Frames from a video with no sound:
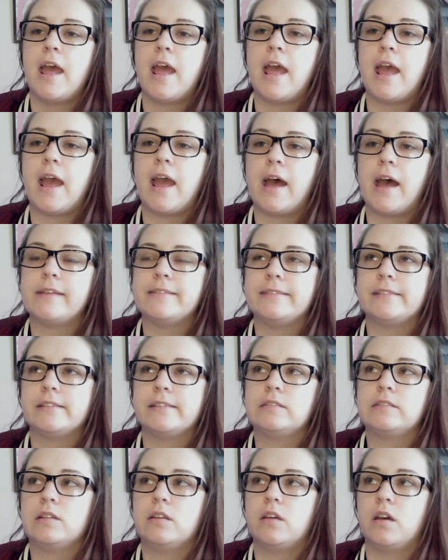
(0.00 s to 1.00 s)
And
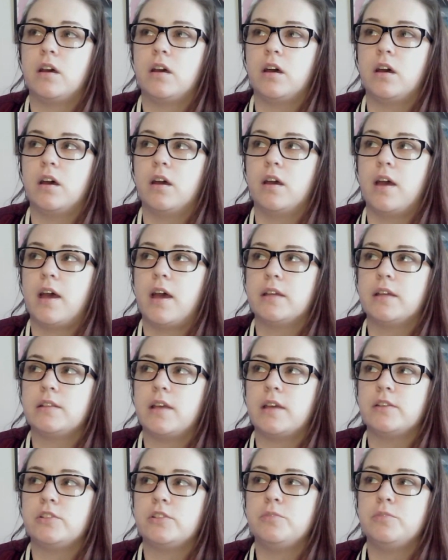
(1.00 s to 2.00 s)

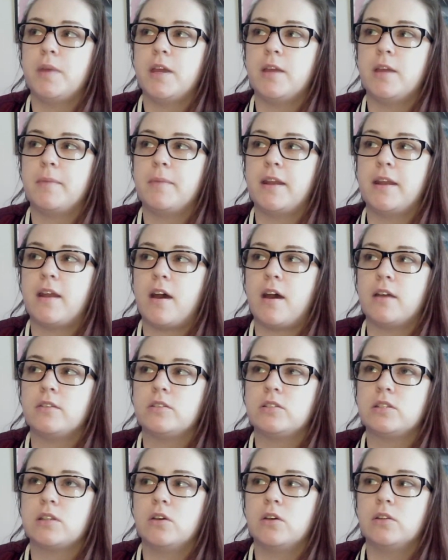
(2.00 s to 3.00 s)
as you may or may not
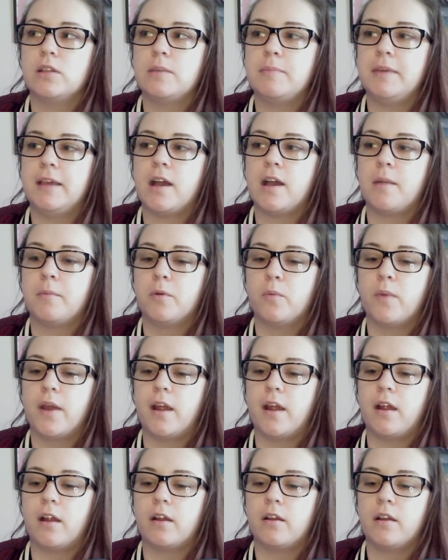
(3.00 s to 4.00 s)
slowly become
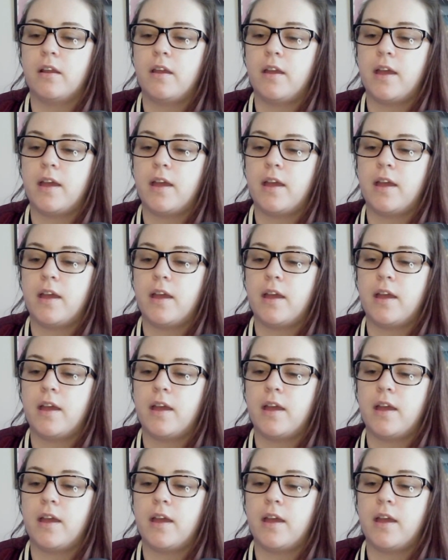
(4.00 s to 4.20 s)
aware,